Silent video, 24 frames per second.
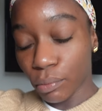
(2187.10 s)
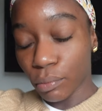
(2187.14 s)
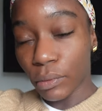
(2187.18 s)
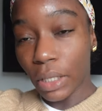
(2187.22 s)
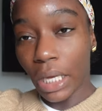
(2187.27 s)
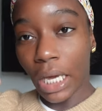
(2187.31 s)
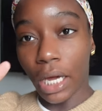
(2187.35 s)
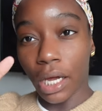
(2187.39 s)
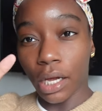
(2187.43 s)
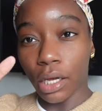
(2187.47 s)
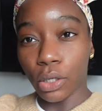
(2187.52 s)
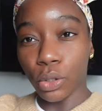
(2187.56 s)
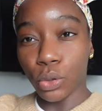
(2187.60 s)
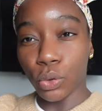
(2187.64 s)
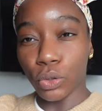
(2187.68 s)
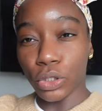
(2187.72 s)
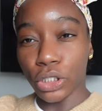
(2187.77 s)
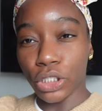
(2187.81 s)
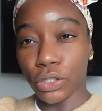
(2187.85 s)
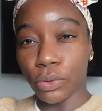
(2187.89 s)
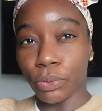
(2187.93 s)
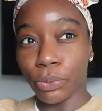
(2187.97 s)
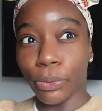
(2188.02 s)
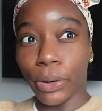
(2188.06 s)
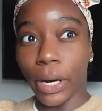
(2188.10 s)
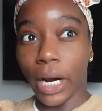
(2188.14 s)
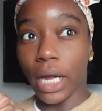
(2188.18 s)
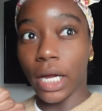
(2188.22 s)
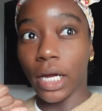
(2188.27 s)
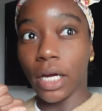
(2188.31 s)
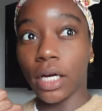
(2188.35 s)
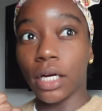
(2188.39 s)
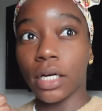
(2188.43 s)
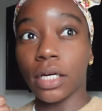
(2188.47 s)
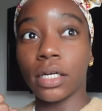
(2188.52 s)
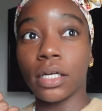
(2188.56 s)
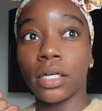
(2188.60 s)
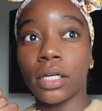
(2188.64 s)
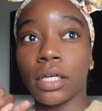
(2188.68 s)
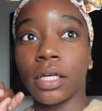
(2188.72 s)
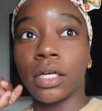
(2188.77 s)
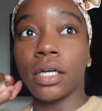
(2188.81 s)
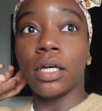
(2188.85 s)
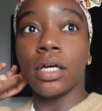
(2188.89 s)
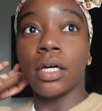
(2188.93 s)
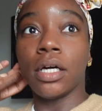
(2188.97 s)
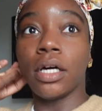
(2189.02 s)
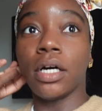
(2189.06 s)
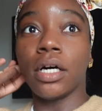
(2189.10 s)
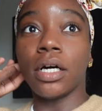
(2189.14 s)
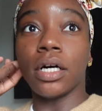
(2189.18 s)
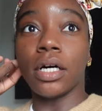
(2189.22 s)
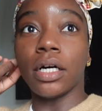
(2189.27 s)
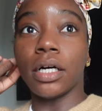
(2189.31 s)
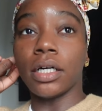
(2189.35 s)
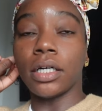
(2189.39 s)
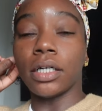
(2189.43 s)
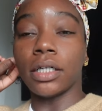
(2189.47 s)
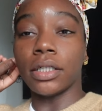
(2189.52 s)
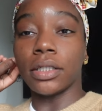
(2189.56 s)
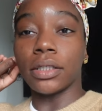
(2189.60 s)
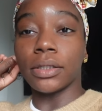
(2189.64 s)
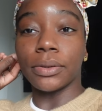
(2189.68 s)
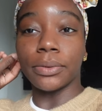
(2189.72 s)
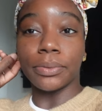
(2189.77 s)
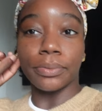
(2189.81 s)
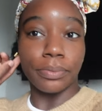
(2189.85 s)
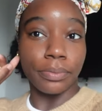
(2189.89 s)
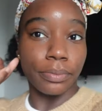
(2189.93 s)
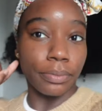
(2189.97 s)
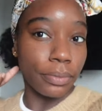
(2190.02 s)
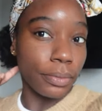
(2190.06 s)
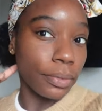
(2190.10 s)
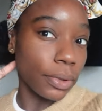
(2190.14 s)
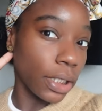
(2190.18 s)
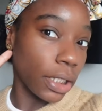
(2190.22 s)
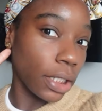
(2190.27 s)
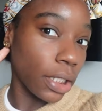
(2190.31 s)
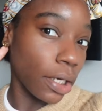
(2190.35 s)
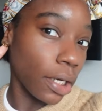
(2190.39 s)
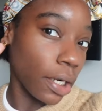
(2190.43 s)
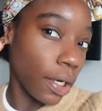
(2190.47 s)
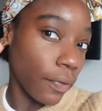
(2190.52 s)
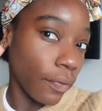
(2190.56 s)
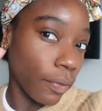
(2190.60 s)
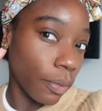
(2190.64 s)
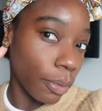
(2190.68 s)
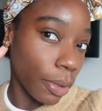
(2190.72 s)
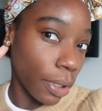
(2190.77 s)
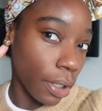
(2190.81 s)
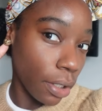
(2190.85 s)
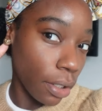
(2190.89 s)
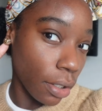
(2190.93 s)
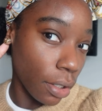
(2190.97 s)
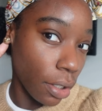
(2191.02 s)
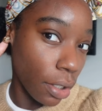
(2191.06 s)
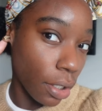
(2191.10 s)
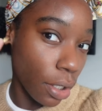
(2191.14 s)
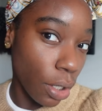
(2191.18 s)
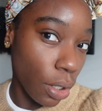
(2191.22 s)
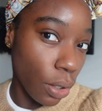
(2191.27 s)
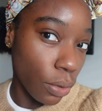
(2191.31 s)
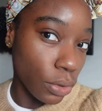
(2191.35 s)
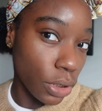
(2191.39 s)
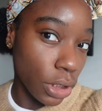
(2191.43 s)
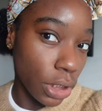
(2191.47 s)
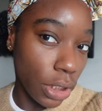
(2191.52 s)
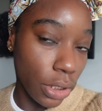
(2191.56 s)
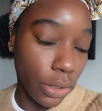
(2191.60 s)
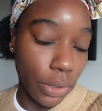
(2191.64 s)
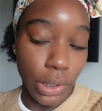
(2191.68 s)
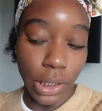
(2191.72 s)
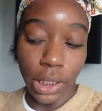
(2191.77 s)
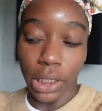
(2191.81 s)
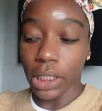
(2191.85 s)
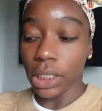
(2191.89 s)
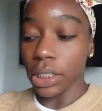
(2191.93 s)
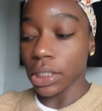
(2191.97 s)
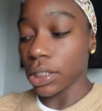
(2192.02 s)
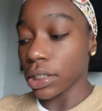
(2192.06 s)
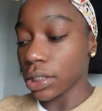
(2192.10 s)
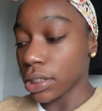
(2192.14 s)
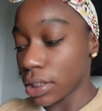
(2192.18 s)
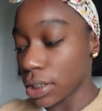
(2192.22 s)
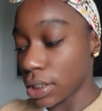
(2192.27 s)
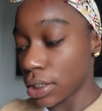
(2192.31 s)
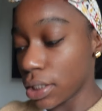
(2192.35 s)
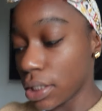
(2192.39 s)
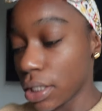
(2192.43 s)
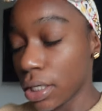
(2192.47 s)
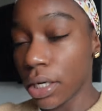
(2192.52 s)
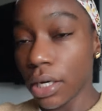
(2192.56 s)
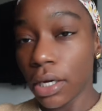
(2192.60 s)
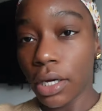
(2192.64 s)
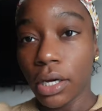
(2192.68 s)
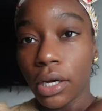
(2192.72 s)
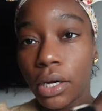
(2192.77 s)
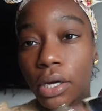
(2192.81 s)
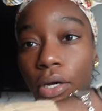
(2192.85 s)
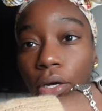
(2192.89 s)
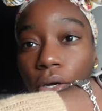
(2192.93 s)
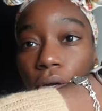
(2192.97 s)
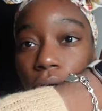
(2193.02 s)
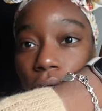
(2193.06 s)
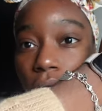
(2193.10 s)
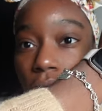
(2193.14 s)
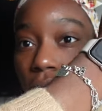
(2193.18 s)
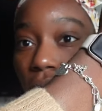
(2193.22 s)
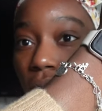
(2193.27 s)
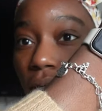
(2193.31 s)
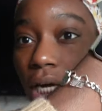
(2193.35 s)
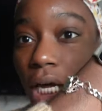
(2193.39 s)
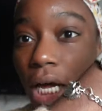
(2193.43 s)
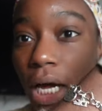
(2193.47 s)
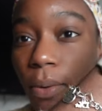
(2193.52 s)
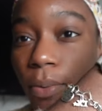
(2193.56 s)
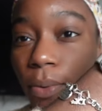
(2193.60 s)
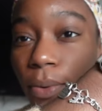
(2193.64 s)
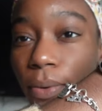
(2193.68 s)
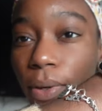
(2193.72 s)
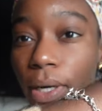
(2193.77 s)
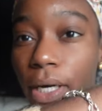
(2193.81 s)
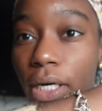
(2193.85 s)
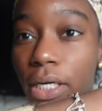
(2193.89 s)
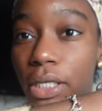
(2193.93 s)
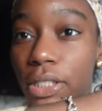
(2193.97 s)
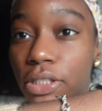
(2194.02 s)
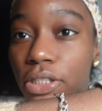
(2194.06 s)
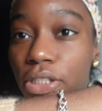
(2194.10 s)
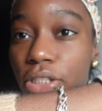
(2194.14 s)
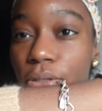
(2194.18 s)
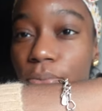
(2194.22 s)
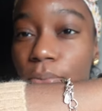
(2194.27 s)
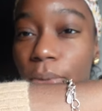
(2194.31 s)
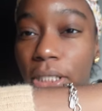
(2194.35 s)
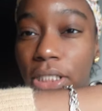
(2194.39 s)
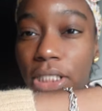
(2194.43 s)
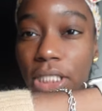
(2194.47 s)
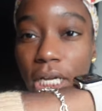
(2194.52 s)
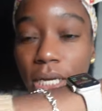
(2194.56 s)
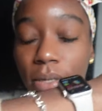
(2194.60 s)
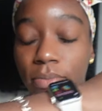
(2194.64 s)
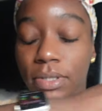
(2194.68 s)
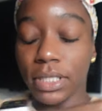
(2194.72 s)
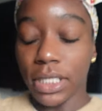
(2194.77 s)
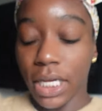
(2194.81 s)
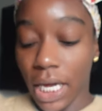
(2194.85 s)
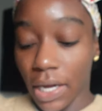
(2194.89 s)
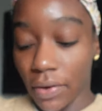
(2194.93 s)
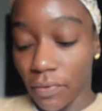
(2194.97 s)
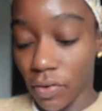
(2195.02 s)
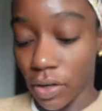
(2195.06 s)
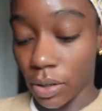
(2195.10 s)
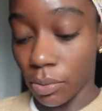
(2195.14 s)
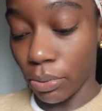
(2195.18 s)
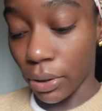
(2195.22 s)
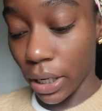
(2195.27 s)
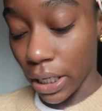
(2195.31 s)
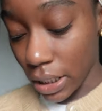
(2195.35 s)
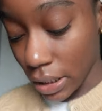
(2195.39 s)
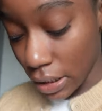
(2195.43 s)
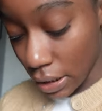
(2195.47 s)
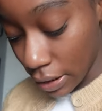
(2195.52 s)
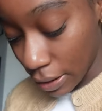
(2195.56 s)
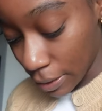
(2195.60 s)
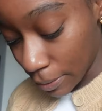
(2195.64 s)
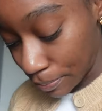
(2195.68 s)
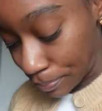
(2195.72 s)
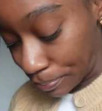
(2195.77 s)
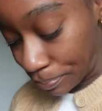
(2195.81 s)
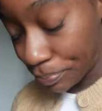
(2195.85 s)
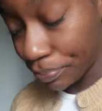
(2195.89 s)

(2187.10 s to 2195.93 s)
Yeah, Nordstrom Rack. Um, and then I have on my Coach earrings, Apple Watch, my James Avery bracelet,